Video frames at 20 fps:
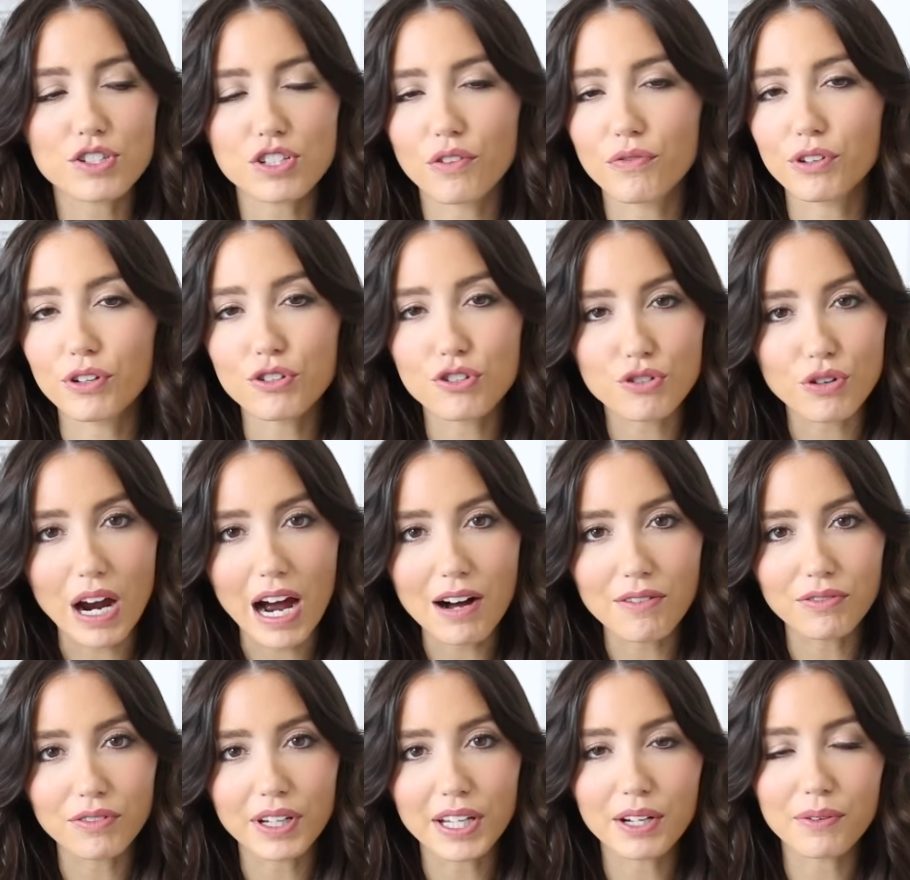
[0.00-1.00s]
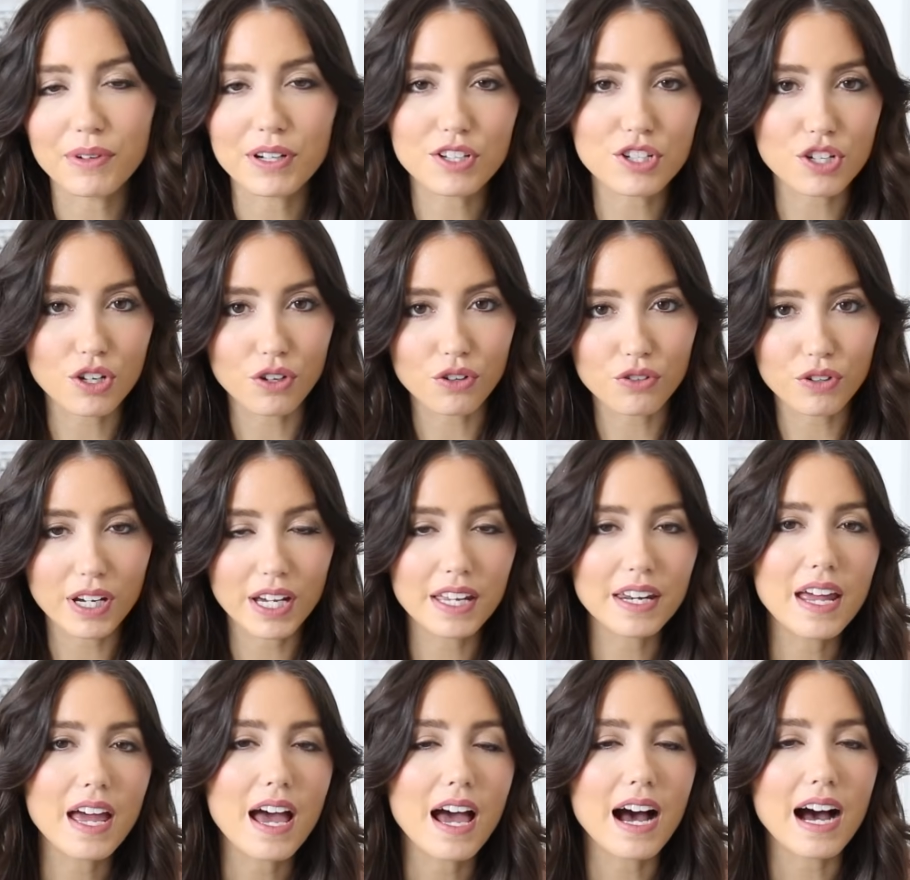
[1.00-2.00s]
So if you're traveling with
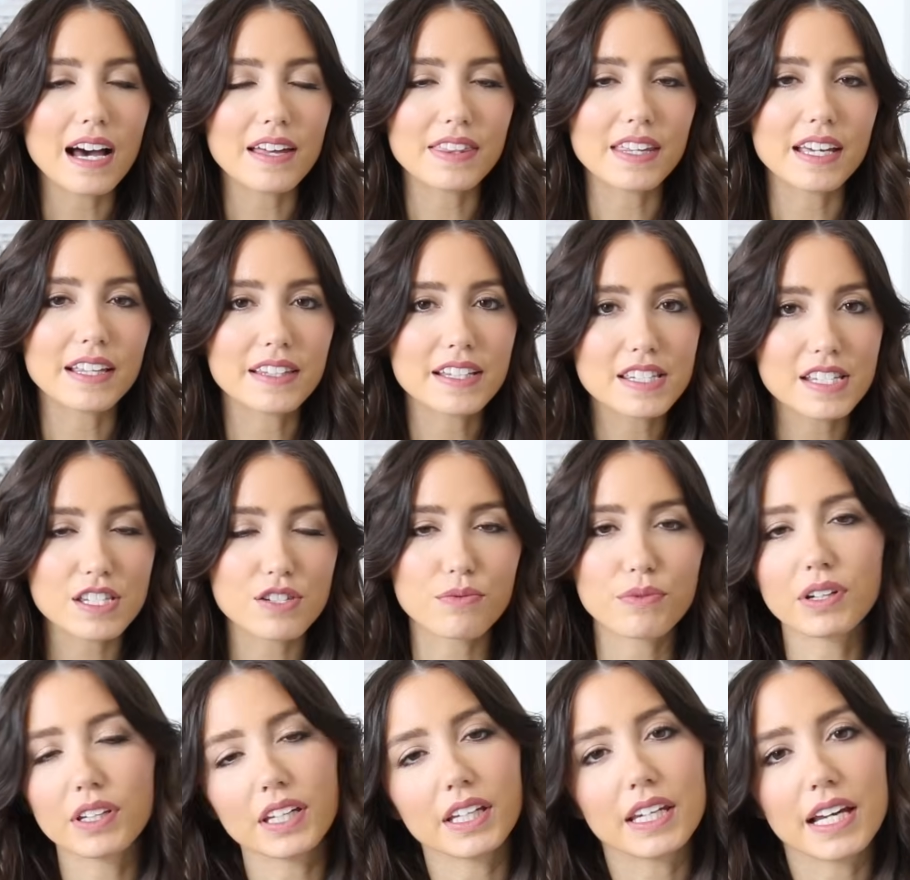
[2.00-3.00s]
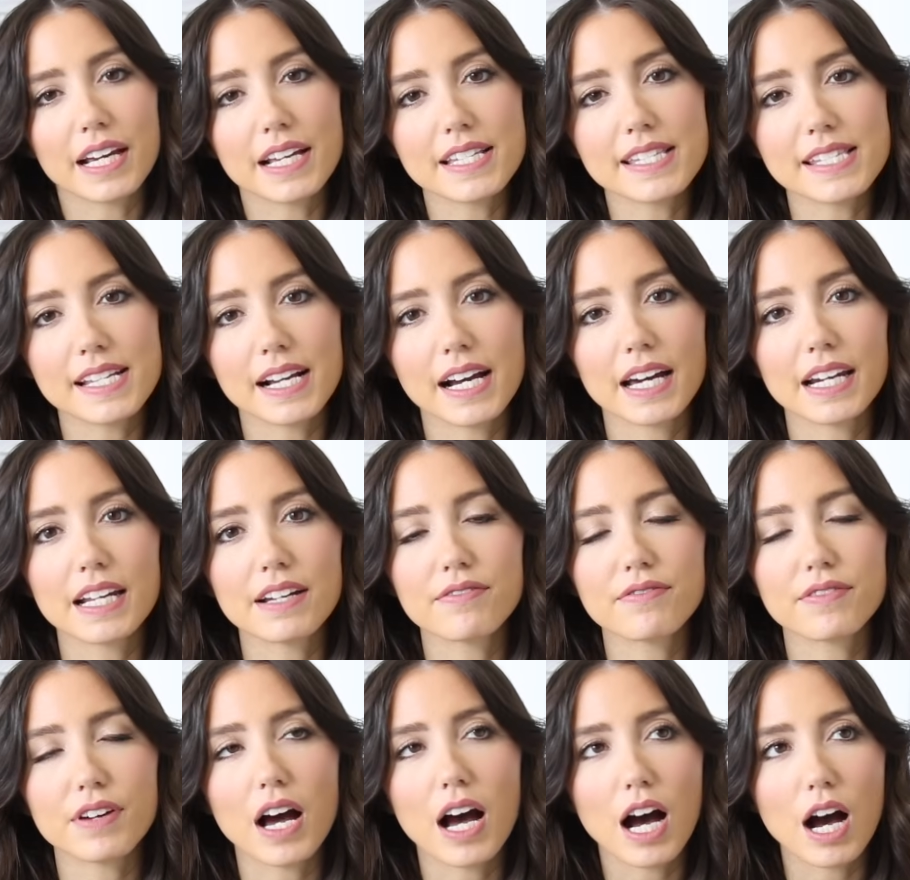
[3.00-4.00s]
children, I think this is really nice to kind of
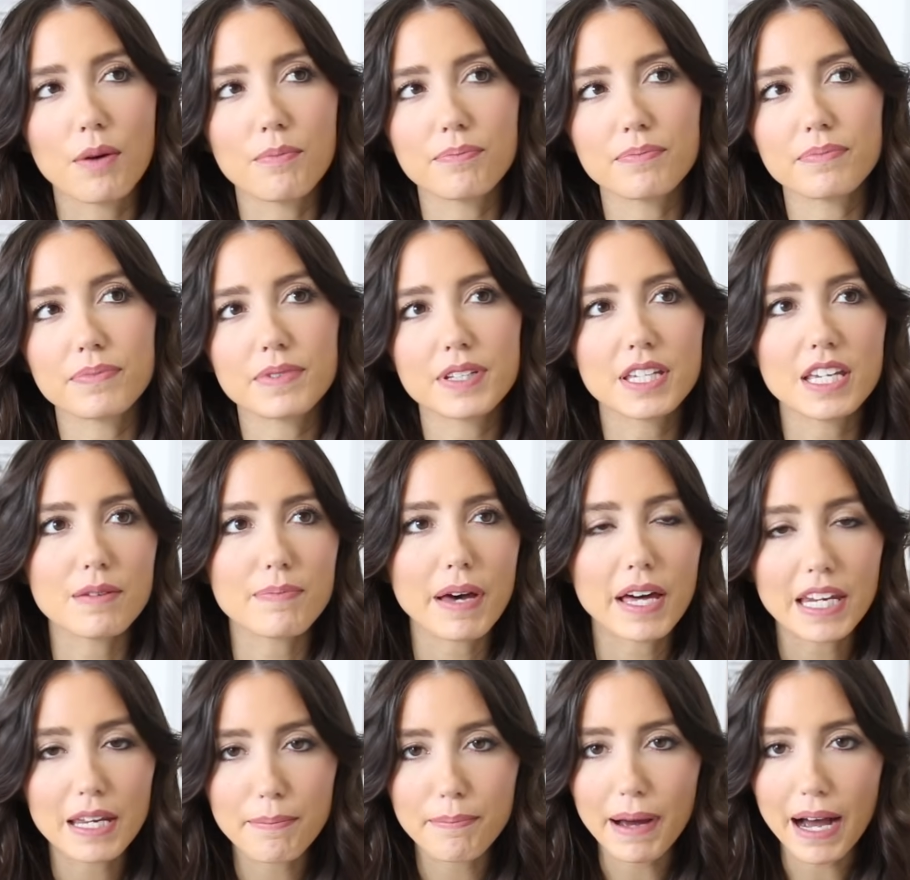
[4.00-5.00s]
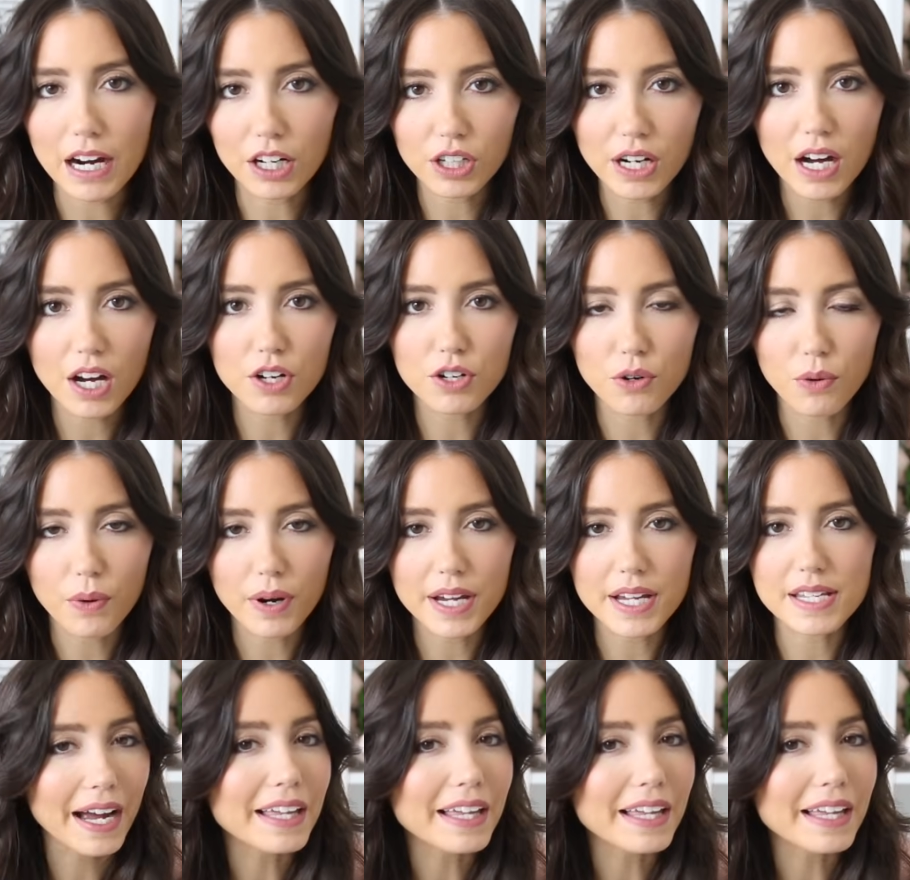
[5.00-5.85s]
um, keep any background noise.